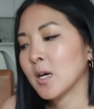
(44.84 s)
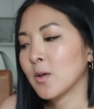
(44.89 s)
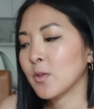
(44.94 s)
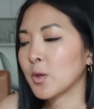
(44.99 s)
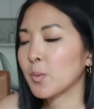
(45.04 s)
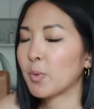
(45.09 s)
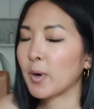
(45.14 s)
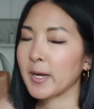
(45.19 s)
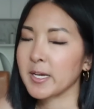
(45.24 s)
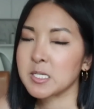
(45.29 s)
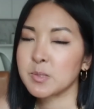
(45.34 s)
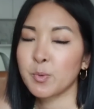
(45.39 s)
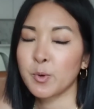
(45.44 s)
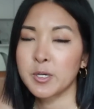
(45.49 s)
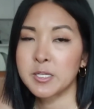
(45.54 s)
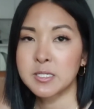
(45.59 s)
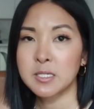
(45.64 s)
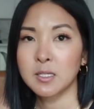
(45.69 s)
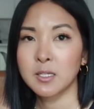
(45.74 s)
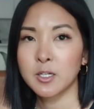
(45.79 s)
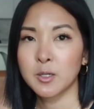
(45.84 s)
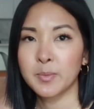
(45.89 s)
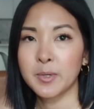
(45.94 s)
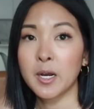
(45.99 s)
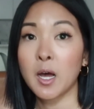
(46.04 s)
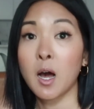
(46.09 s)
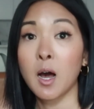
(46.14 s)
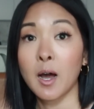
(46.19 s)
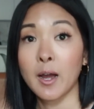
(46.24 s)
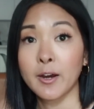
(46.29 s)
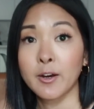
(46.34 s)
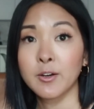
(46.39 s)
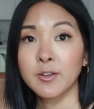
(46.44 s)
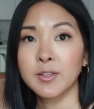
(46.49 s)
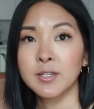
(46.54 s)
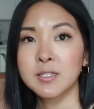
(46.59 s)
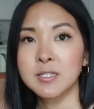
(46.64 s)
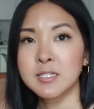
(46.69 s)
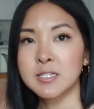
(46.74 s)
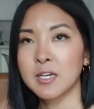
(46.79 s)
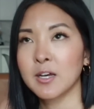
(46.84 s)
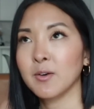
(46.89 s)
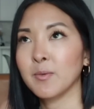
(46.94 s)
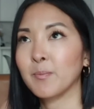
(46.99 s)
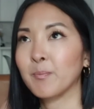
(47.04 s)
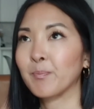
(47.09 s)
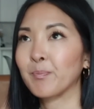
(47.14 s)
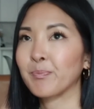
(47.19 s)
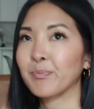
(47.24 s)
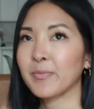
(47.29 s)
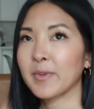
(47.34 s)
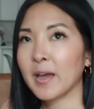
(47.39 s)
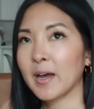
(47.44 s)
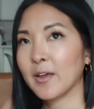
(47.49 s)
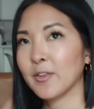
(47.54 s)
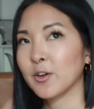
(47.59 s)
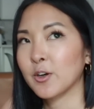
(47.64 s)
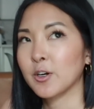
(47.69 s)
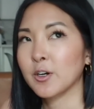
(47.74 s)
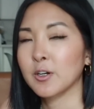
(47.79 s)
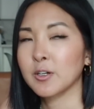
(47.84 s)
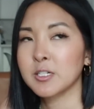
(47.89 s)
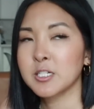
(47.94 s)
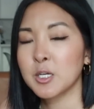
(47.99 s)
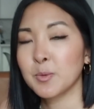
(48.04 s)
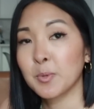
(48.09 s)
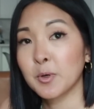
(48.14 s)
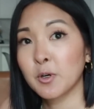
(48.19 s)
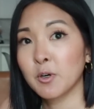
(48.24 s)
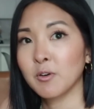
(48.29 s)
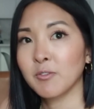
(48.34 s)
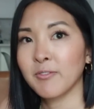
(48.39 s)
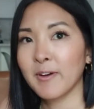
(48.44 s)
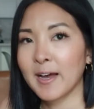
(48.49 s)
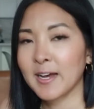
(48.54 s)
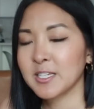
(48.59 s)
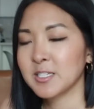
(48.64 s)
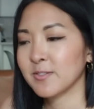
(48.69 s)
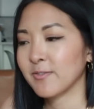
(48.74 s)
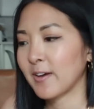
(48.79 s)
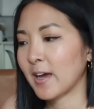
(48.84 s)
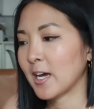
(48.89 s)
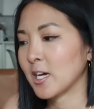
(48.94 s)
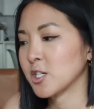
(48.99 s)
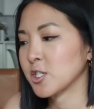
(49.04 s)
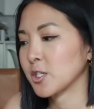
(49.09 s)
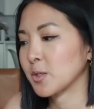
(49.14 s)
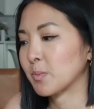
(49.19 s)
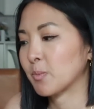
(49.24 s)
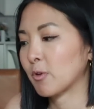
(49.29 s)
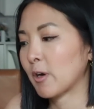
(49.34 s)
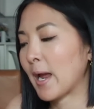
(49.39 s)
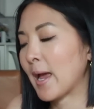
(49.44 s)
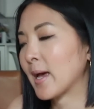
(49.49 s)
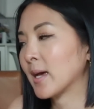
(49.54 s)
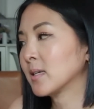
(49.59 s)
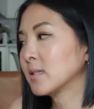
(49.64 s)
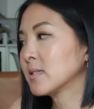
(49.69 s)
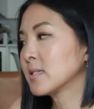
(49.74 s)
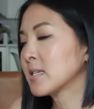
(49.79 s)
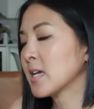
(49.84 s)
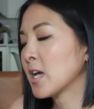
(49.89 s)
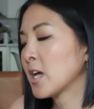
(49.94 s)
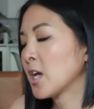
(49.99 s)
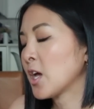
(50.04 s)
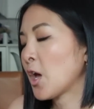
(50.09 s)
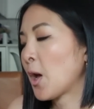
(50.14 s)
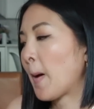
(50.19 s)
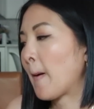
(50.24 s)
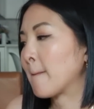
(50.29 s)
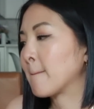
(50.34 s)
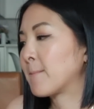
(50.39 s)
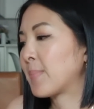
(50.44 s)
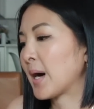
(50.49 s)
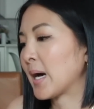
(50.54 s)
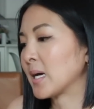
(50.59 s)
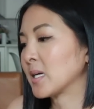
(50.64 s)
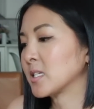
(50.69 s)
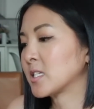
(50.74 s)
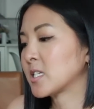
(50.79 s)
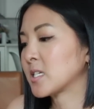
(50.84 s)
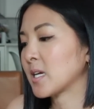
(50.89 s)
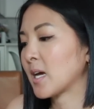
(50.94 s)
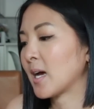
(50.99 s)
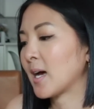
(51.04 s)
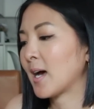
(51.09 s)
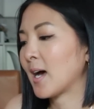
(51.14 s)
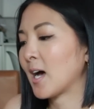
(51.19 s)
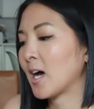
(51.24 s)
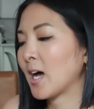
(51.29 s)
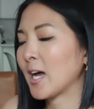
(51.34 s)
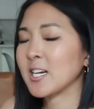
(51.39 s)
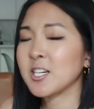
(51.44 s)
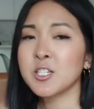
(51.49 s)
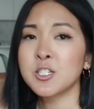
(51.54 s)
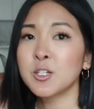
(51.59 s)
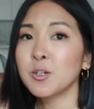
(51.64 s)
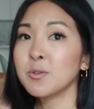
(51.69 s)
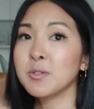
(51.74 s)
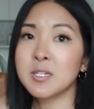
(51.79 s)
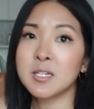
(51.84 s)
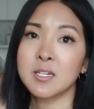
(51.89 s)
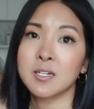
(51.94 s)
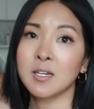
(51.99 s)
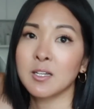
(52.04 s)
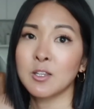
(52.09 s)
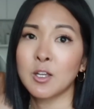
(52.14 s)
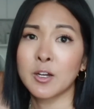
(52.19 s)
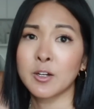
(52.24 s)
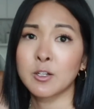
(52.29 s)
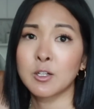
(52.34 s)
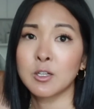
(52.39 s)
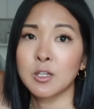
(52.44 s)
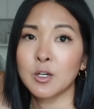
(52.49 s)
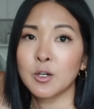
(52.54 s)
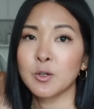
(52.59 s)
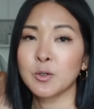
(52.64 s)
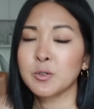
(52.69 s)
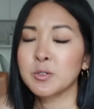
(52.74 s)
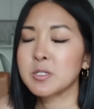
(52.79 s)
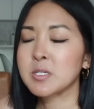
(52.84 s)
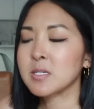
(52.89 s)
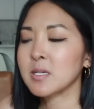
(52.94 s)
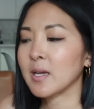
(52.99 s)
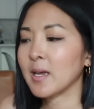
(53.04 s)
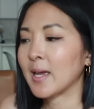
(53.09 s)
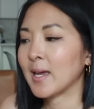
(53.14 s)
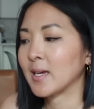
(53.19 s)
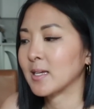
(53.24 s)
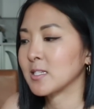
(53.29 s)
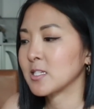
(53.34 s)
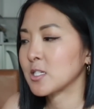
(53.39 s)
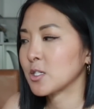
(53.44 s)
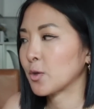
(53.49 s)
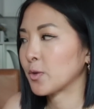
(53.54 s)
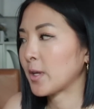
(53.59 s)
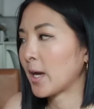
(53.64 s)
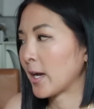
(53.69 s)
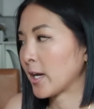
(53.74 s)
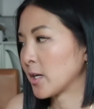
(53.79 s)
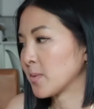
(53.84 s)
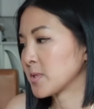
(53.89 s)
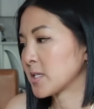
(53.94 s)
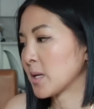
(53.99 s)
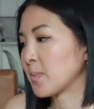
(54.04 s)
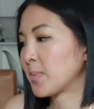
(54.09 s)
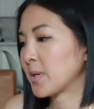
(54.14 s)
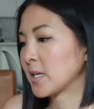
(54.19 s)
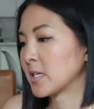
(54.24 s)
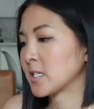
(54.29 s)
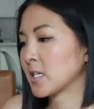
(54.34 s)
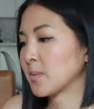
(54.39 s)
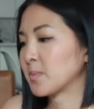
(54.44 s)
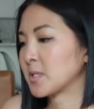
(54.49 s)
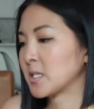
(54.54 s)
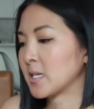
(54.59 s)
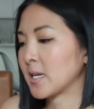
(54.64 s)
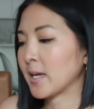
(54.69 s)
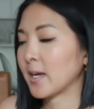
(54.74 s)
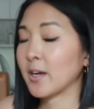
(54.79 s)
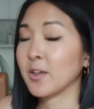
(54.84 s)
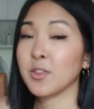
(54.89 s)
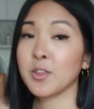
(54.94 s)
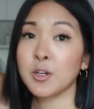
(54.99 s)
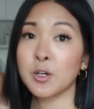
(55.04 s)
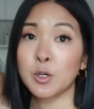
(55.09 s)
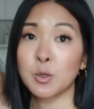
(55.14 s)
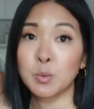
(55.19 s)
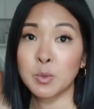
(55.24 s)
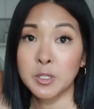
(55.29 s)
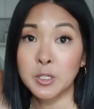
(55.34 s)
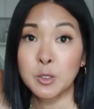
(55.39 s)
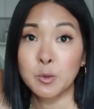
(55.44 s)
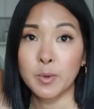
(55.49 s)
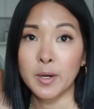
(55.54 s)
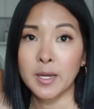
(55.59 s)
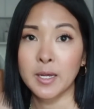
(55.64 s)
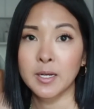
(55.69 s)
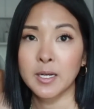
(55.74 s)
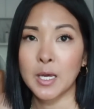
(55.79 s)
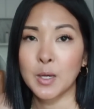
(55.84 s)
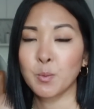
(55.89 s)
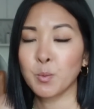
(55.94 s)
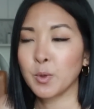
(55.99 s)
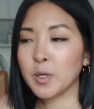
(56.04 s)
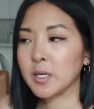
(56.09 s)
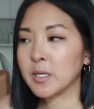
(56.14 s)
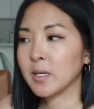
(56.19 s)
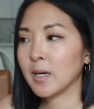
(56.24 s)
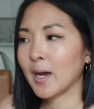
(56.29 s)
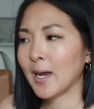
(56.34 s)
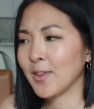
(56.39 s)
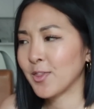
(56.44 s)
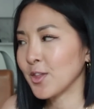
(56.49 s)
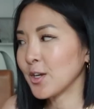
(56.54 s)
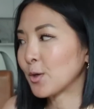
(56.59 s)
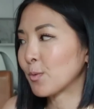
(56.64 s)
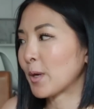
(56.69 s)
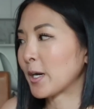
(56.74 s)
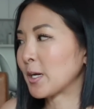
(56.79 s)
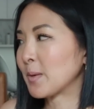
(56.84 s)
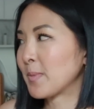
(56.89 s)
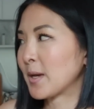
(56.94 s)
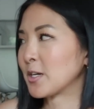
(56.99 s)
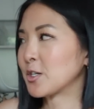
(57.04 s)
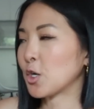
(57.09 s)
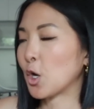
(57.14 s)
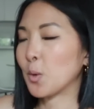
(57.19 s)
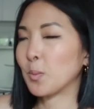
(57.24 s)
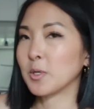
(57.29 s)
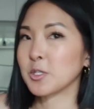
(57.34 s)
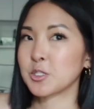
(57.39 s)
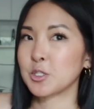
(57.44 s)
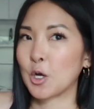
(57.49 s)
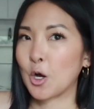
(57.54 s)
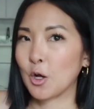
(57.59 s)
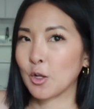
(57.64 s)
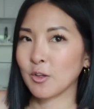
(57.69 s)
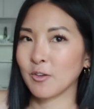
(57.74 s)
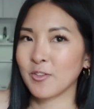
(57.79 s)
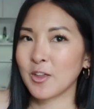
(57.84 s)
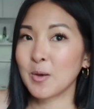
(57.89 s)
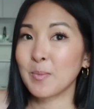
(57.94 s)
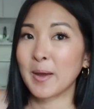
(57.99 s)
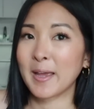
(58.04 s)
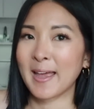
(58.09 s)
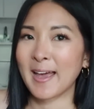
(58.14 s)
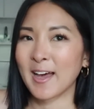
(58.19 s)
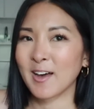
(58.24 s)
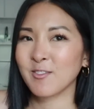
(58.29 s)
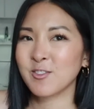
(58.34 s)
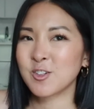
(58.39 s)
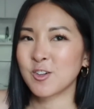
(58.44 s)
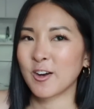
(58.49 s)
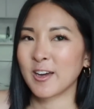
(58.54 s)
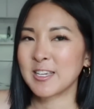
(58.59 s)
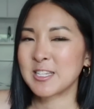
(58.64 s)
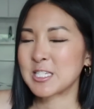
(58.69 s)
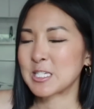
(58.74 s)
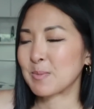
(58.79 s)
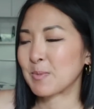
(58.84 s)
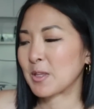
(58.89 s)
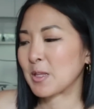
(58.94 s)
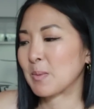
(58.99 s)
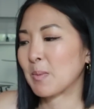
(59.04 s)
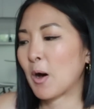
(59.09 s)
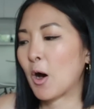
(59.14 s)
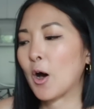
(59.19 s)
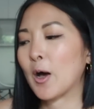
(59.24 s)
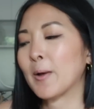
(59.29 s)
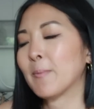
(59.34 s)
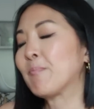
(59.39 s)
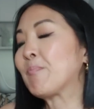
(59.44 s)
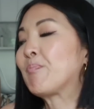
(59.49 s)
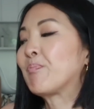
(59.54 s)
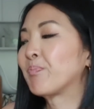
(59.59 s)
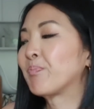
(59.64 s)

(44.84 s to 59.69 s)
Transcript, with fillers: the price point's a little bit higher than some other typical fast fashion brands but uh, I just don't need a lot of clothes. And so the items I picked up today I think are really great and I would, I think recommend almost all of them. I have tried some of them on.